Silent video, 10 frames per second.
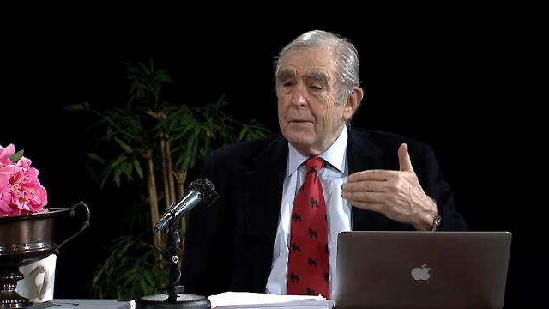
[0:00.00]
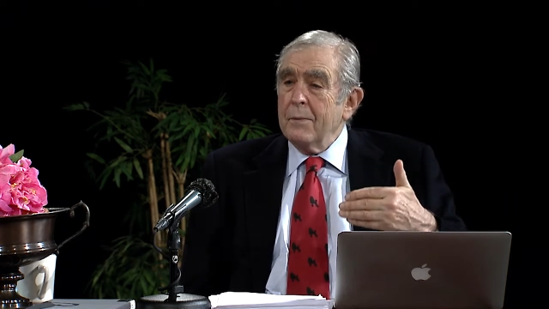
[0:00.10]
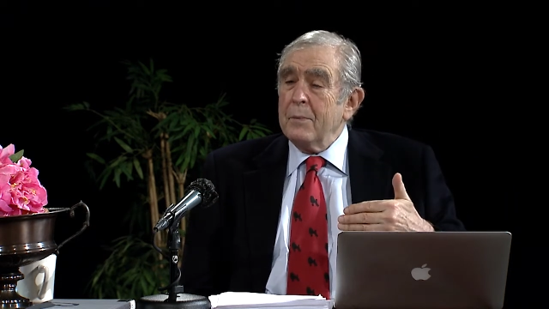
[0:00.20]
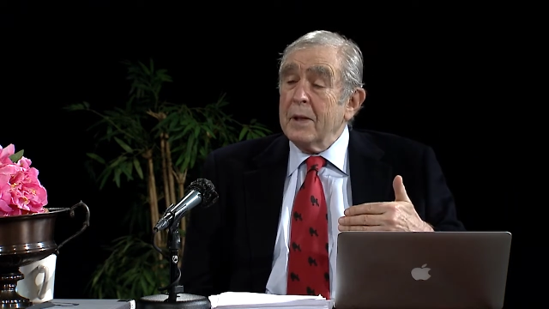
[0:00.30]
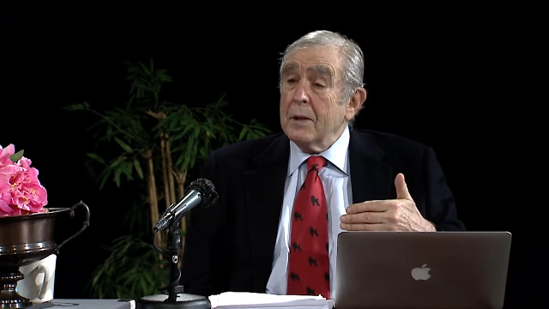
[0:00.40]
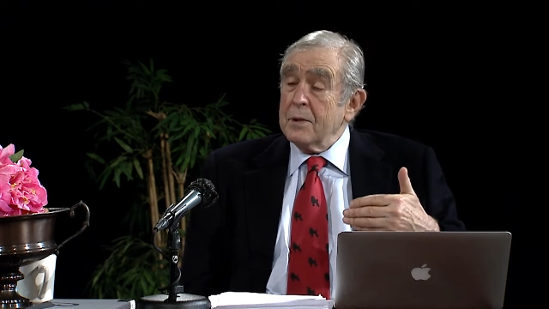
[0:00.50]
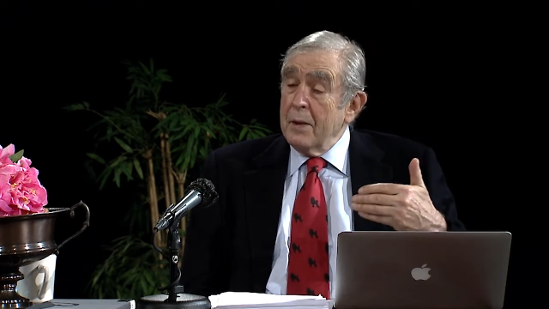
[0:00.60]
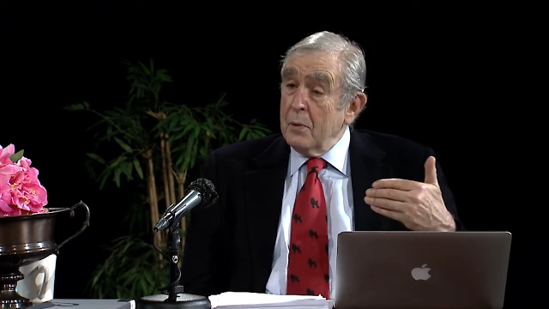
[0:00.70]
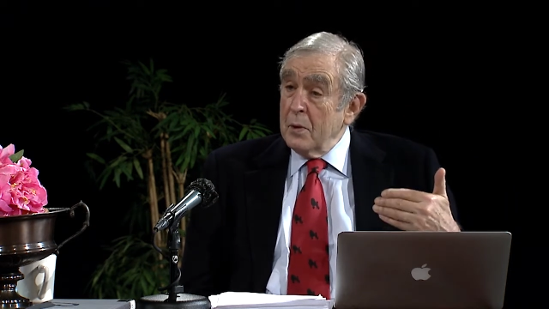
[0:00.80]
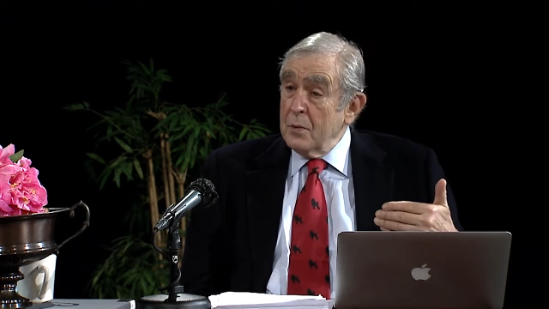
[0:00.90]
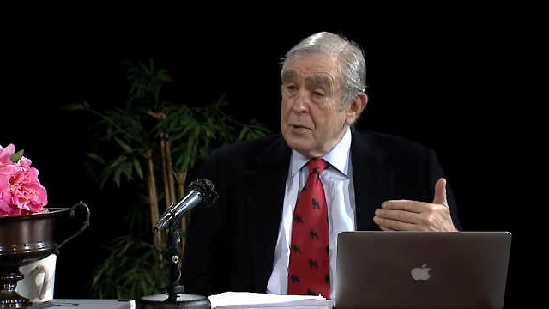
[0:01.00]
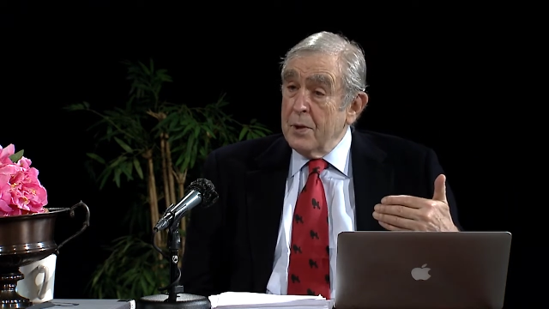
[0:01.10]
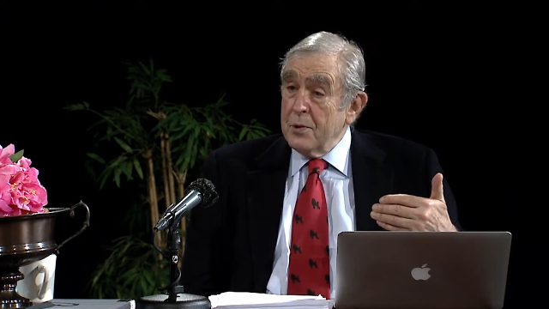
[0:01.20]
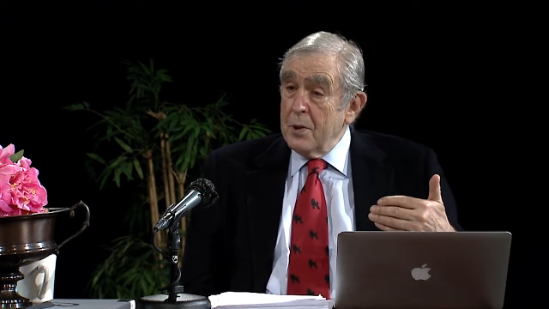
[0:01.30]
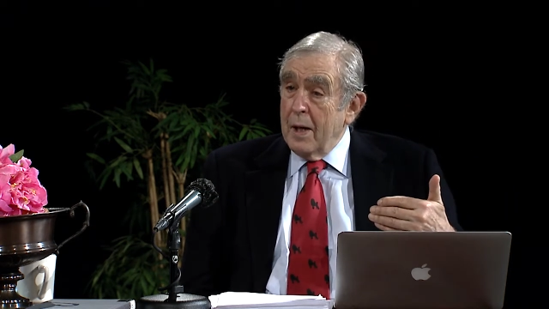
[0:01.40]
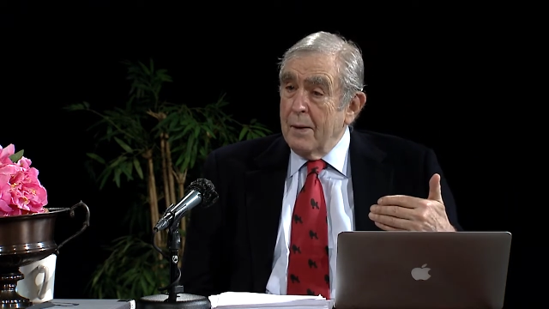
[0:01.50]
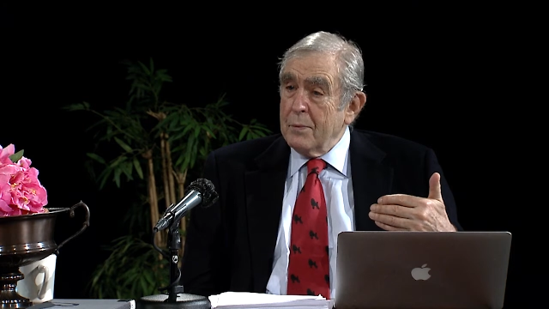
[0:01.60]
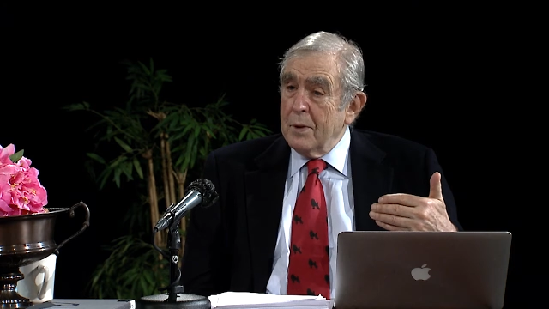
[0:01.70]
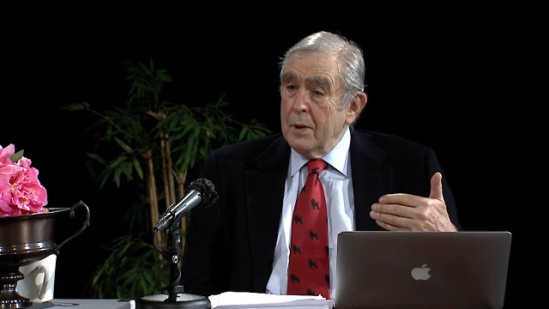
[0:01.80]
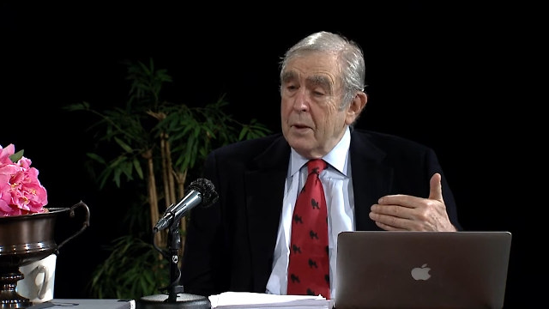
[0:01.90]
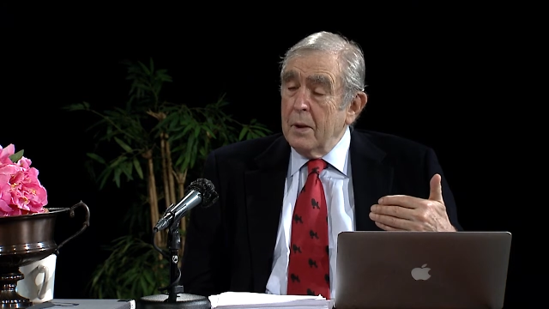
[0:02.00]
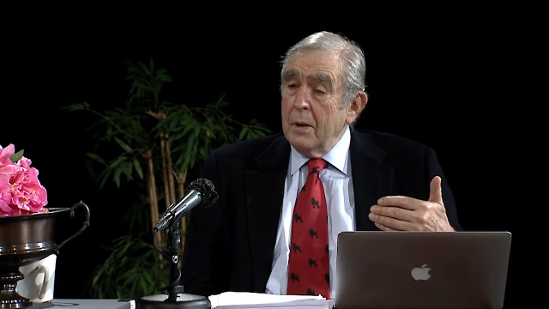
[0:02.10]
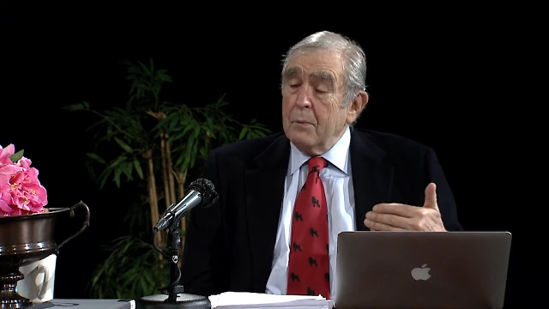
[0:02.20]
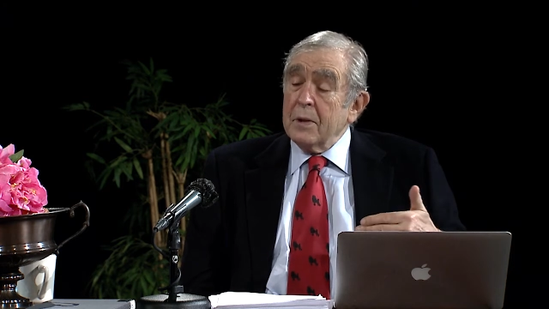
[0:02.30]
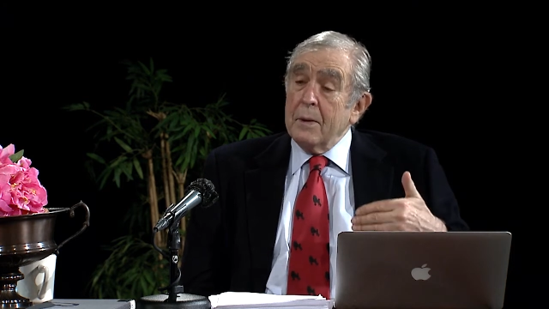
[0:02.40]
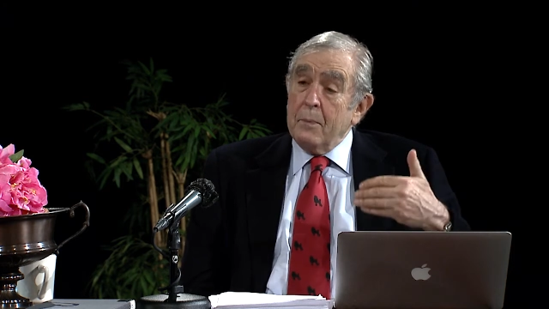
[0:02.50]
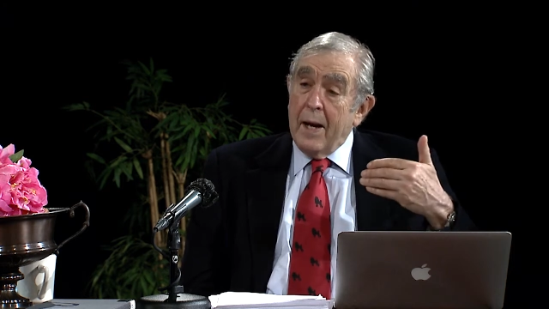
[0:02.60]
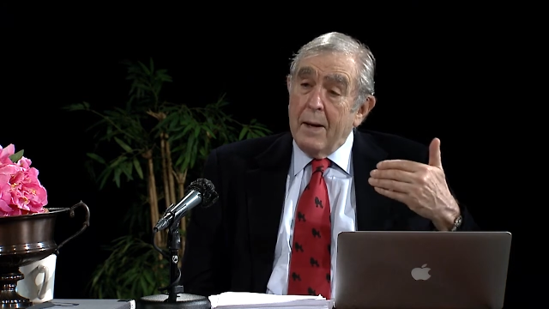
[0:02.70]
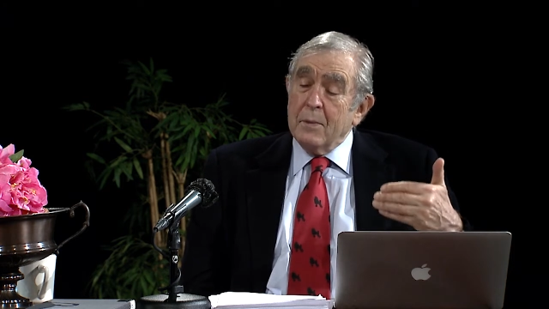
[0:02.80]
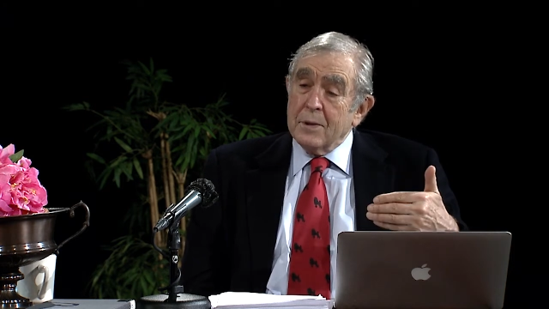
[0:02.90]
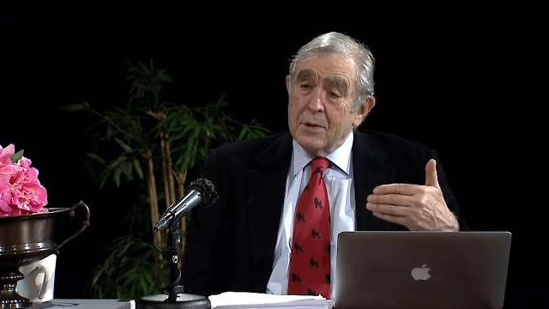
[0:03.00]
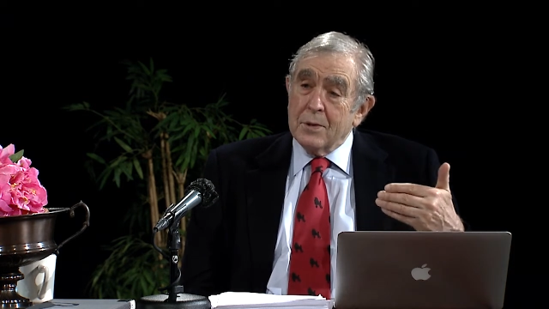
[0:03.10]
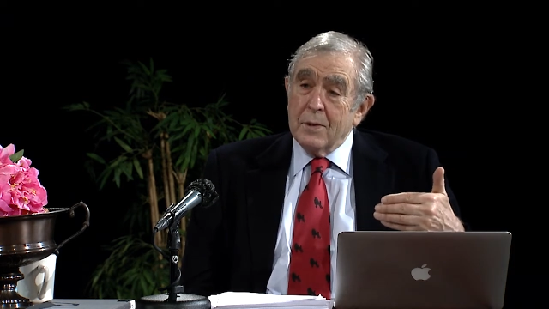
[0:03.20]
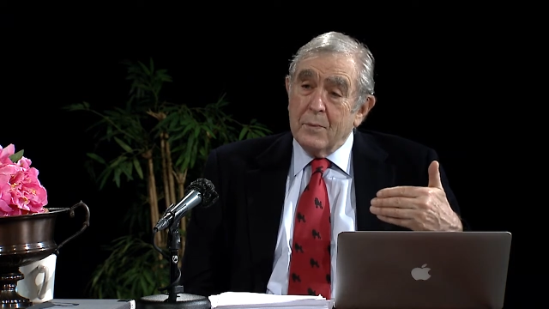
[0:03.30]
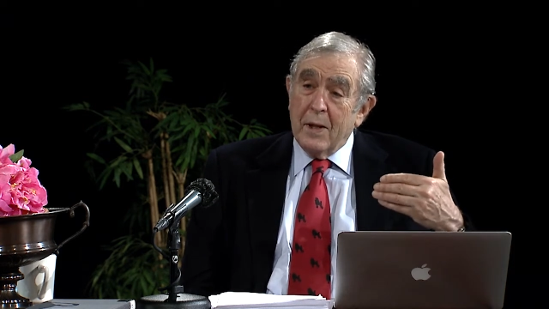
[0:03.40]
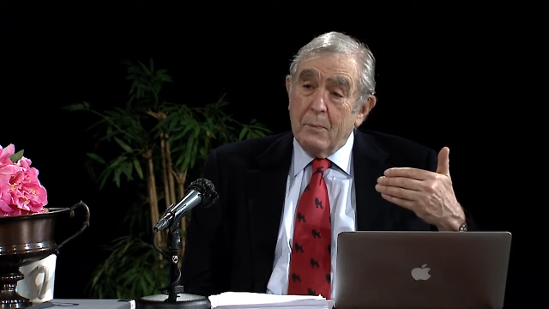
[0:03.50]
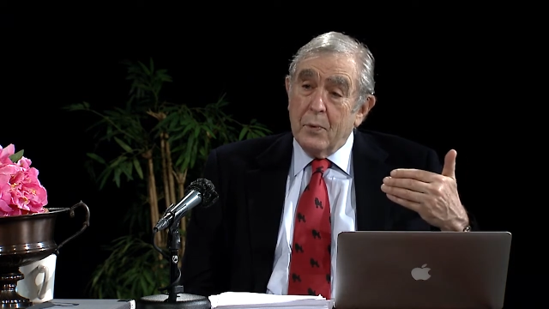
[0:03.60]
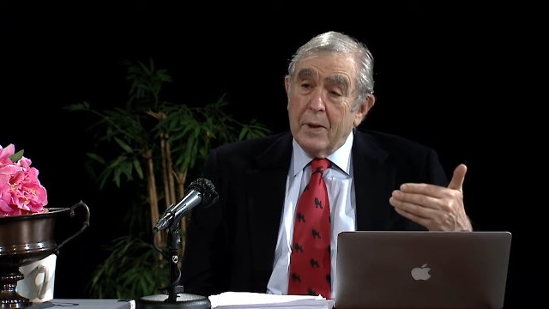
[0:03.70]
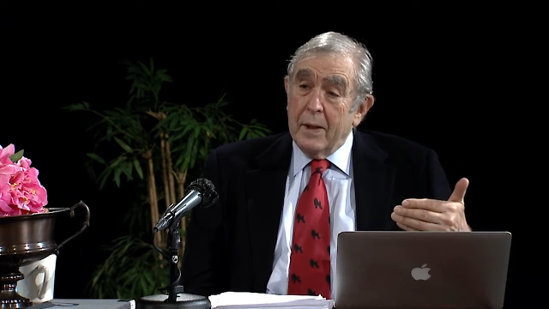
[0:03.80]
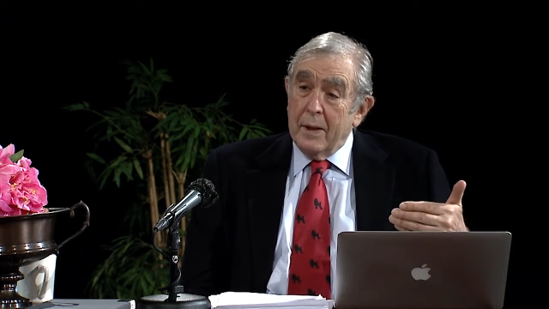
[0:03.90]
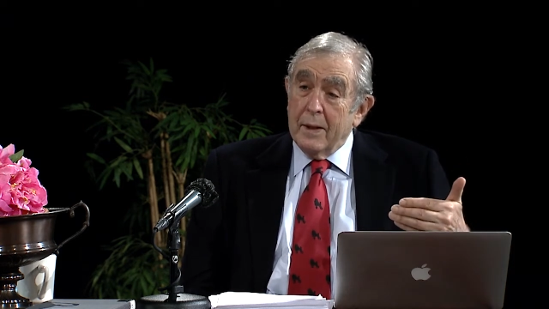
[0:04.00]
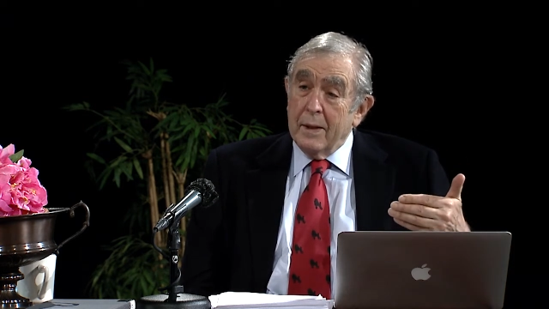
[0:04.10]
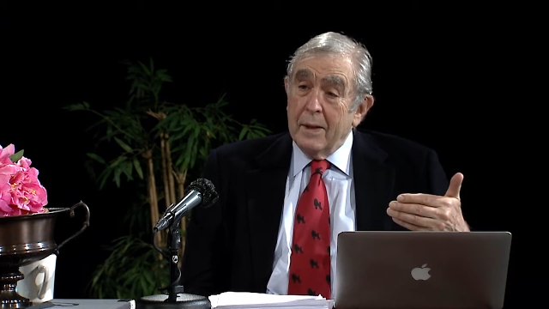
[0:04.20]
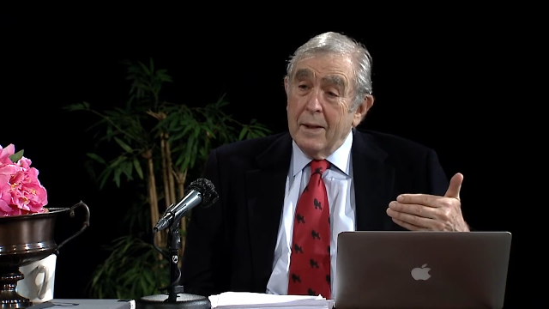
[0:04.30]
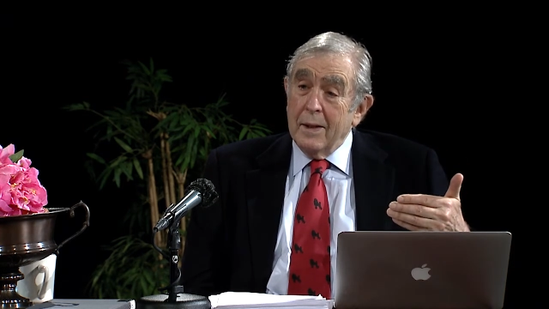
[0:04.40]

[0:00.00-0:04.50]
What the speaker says: because they would lose their job. But the payment system they put in